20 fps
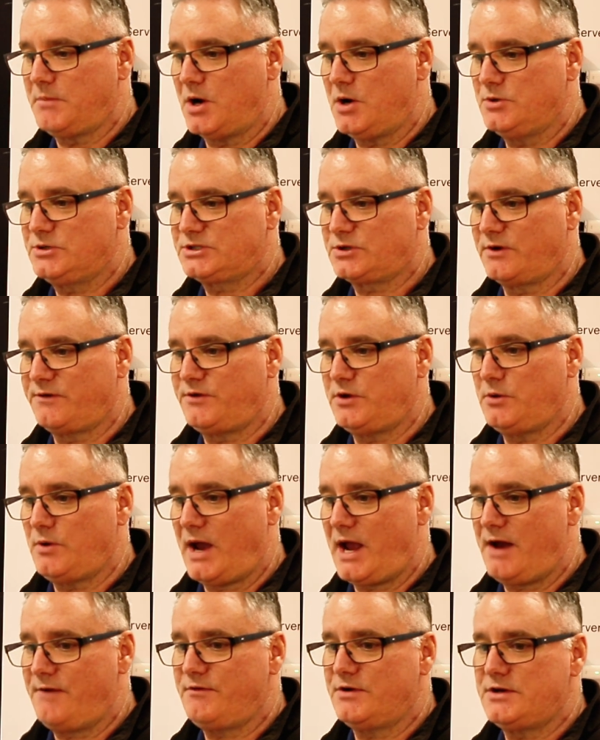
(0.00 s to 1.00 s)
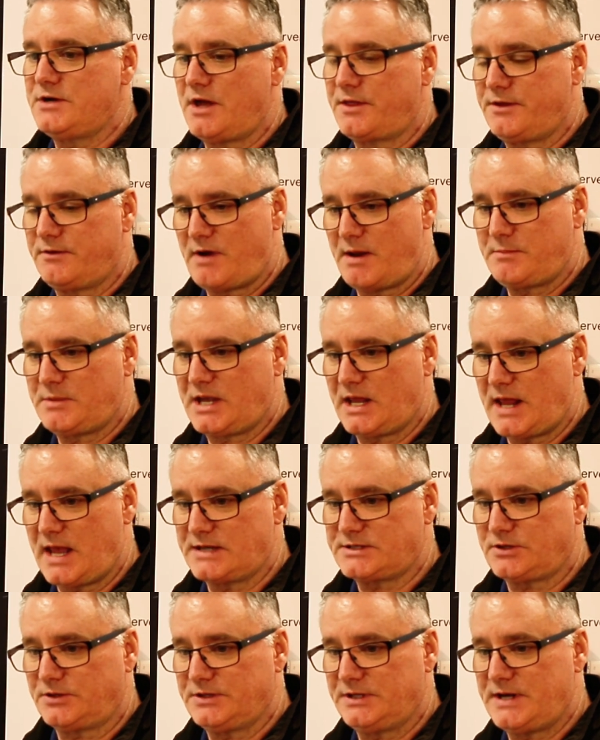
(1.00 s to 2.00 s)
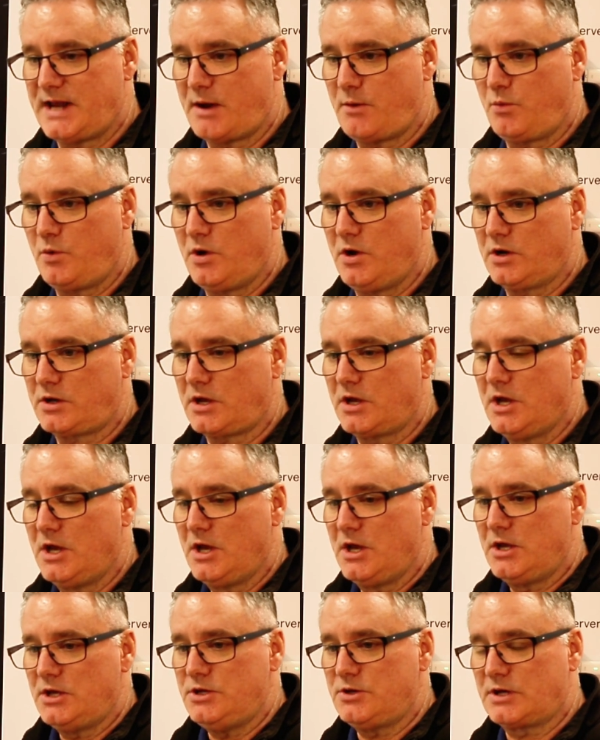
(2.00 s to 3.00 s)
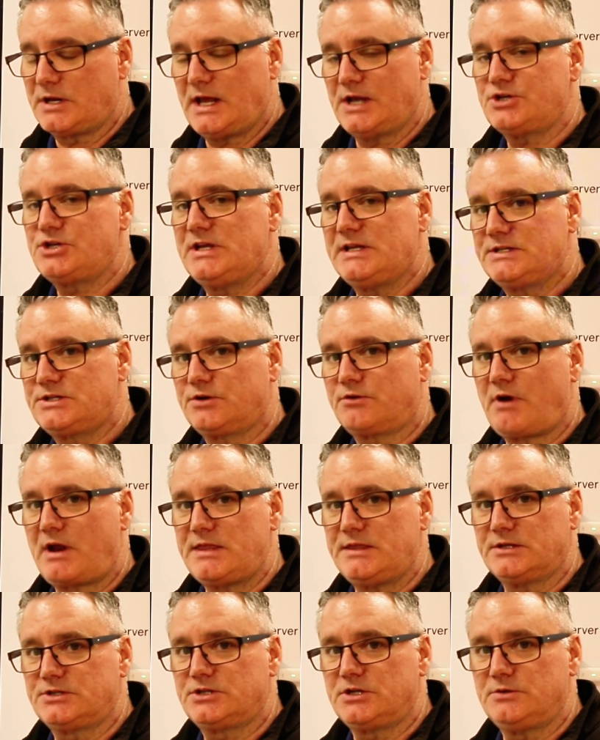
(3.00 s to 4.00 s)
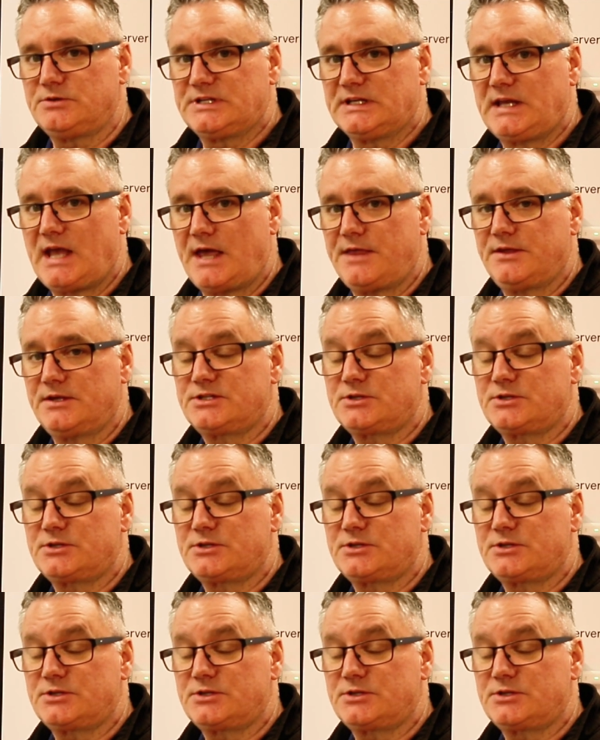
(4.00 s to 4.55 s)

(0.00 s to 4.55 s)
mode. So if you have another MConnect on the network, you can actually integrate the two together.